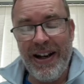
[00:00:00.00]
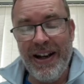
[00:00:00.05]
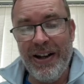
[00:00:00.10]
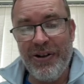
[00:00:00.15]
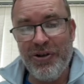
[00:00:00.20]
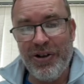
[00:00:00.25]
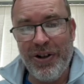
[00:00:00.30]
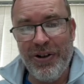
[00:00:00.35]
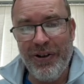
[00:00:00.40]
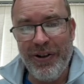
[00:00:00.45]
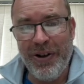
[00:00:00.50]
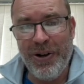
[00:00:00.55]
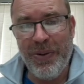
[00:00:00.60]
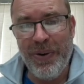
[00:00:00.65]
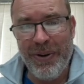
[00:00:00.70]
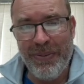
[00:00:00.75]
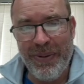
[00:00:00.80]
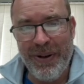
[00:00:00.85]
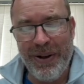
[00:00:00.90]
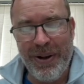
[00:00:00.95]
electrical
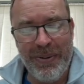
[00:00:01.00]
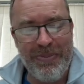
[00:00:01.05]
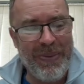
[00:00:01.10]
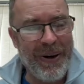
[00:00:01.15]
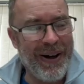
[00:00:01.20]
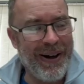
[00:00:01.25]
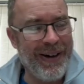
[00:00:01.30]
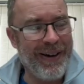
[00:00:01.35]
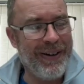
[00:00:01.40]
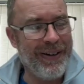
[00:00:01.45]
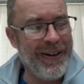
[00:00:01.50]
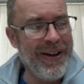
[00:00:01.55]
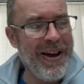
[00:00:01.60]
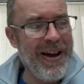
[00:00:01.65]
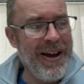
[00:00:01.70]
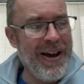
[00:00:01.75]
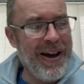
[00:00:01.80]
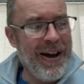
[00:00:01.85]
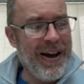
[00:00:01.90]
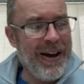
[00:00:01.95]
equipment apart.
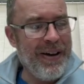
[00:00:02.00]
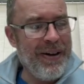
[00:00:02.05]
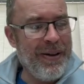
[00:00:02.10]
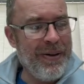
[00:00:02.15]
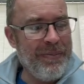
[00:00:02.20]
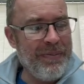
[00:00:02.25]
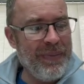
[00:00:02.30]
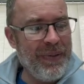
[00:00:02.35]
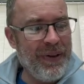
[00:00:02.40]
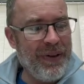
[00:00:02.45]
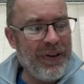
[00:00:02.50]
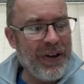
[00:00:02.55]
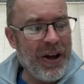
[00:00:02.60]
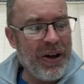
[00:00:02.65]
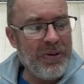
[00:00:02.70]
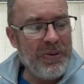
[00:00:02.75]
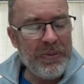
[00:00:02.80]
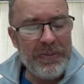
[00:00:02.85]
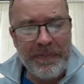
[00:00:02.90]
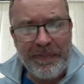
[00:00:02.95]

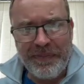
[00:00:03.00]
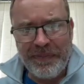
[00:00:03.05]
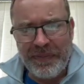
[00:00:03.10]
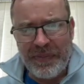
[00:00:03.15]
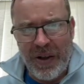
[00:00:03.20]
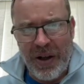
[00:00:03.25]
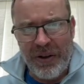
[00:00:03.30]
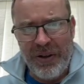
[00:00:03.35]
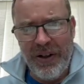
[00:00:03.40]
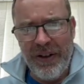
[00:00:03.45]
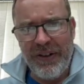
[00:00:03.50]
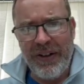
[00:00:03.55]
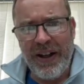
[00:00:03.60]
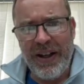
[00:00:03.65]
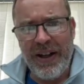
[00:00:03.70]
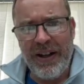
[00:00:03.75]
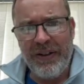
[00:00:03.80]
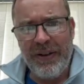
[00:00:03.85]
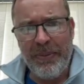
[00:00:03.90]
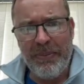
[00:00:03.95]
So I'm going to
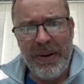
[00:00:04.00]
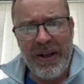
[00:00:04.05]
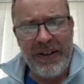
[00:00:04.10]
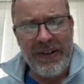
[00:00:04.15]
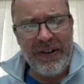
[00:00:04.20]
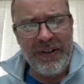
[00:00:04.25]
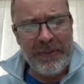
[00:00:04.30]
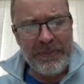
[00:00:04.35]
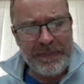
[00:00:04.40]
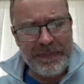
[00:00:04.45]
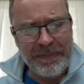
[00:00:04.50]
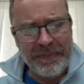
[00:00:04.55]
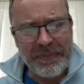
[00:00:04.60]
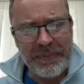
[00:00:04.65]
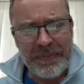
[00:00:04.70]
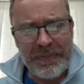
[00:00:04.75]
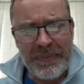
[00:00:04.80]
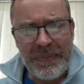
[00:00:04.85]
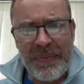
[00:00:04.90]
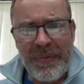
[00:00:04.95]
take it to bits,
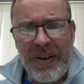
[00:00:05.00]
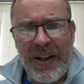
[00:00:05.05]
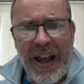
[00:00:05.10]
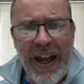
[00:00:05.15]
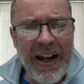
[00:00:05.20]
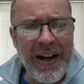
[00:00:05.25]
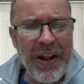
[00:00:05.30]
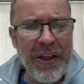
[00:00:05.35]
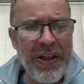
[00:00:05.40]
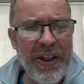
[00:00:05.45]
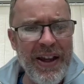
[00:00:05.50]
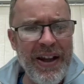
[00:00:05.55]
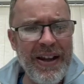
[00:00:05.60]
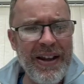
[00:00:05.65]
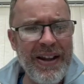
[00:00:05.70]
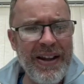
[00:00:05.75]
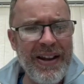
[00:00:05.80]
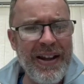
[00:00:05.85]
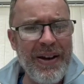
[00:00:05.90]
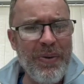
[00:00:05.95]
and I think
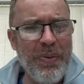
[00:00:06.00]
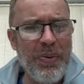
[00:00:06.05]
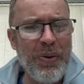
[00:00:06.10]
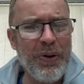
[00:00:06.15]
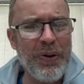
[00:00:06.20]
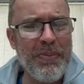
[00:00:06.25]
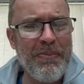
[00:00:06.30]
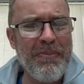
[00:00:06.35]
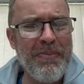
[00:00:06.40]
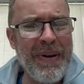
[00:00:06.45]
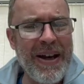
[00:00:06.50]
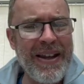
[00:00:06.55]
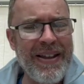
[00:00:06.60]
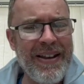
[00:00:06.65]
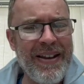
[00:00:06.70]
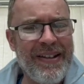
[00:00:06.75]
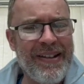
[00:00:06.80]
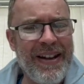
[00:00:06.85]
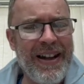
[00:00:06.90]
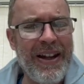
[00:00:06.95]
what's made
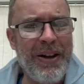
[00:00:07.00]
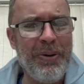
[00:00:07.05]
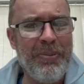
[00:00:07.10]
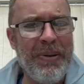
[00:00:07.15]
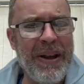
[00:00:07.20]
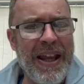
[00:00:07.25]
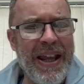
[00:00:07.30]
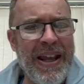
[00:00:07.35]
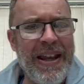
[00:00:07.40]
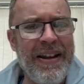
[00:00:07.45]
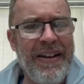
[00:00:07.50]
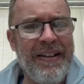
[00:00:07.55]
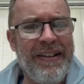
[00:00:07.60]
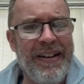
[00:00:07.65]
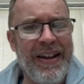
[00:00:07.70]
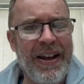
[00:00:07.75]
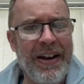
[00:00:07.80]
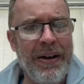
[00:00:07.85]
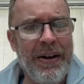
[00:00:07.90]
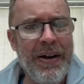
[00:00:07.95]
this a little bit
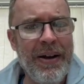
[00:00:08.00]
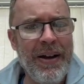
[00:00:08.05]
easier